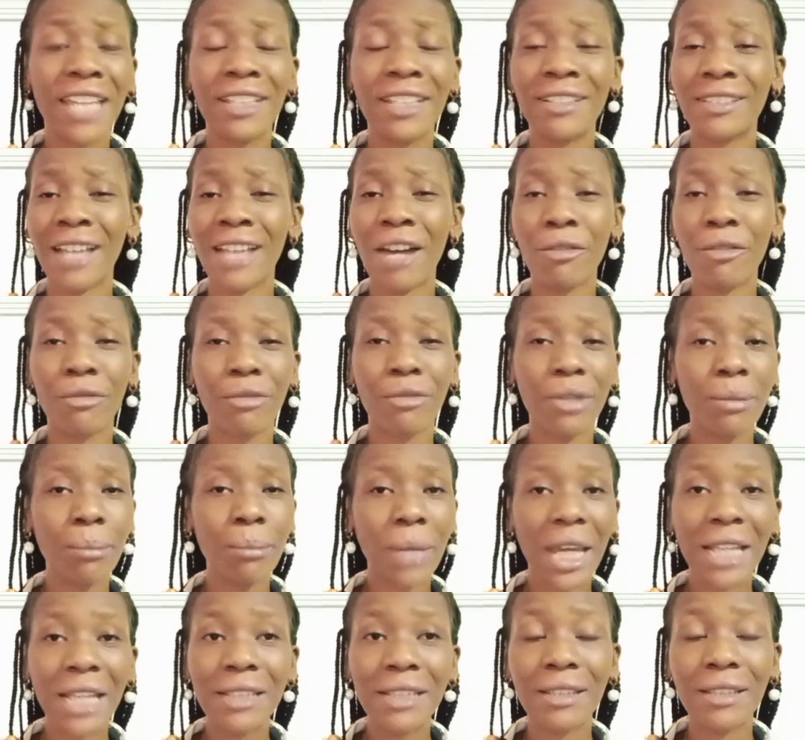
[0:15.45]

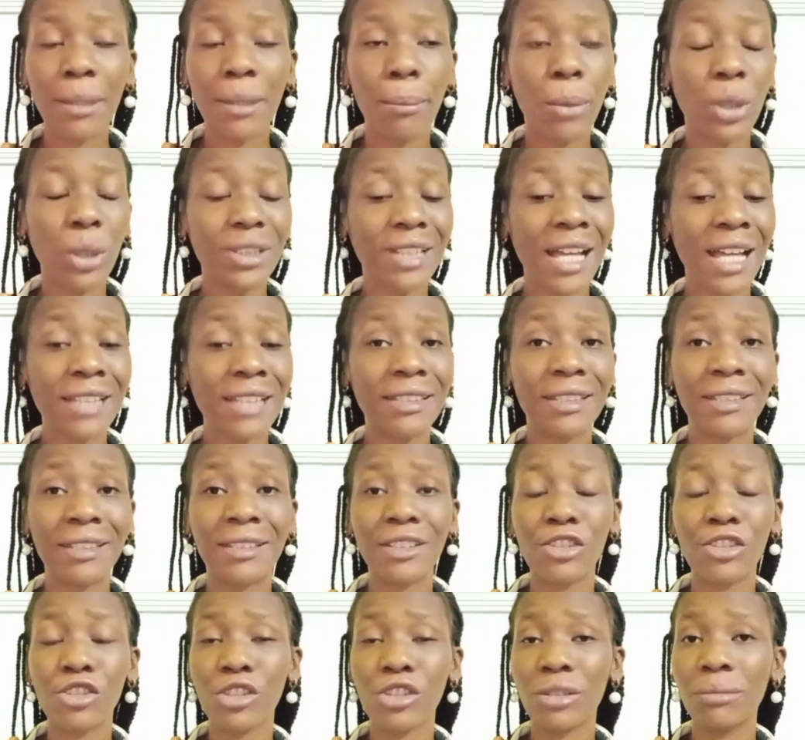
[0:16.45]
disagreements, important
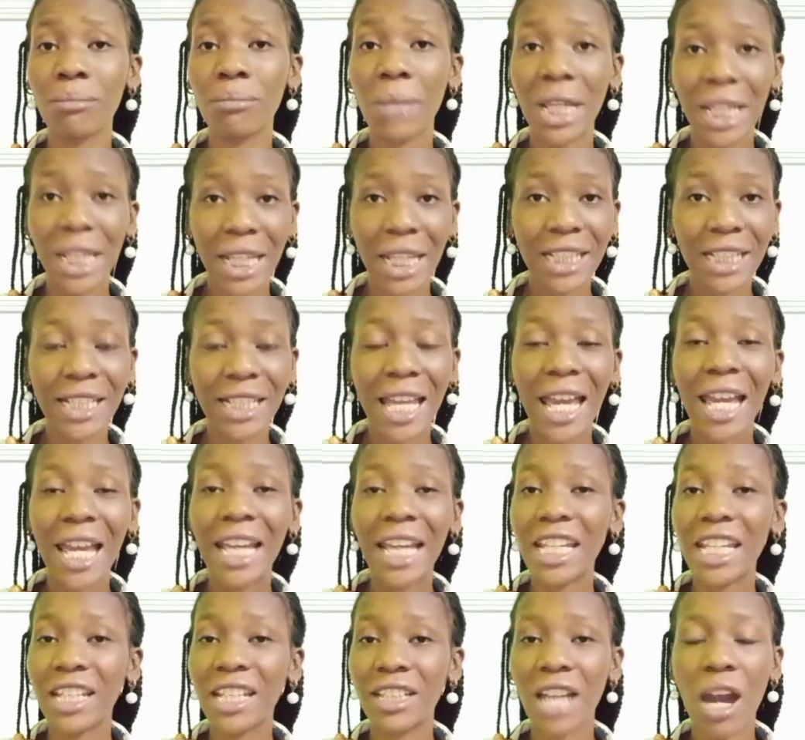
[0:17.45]
decision making
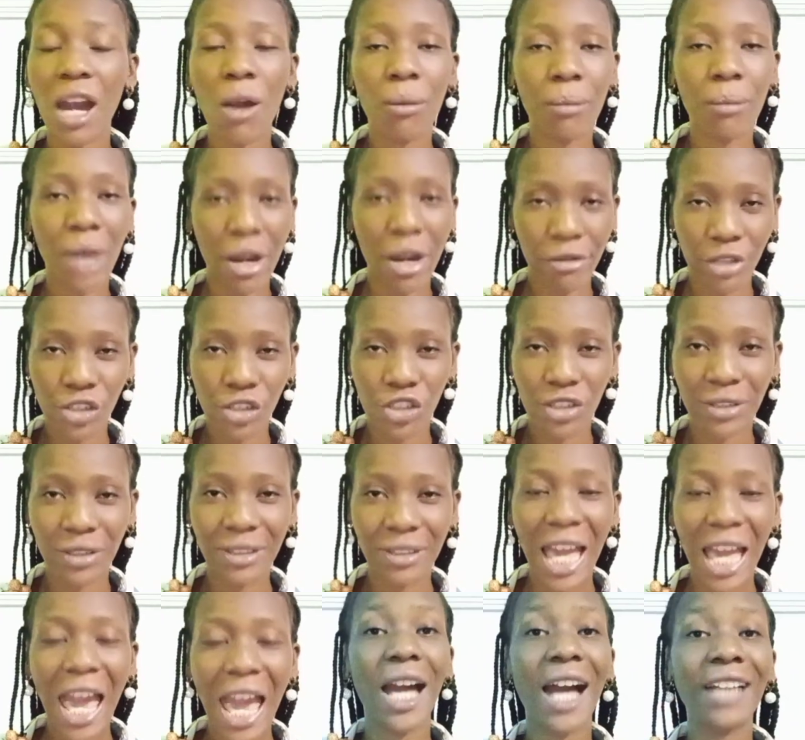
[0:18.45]
in our
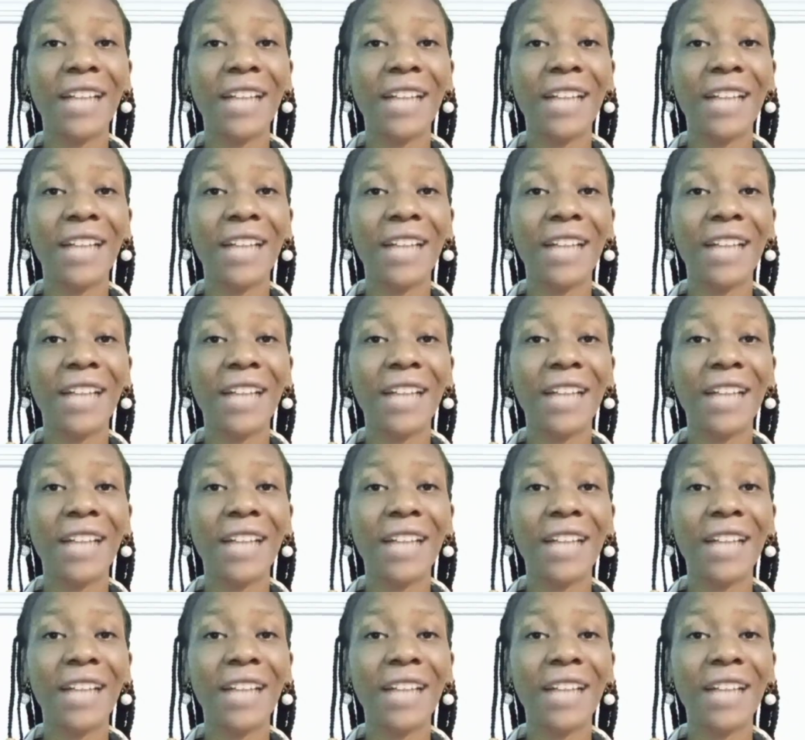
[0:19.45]
marriages.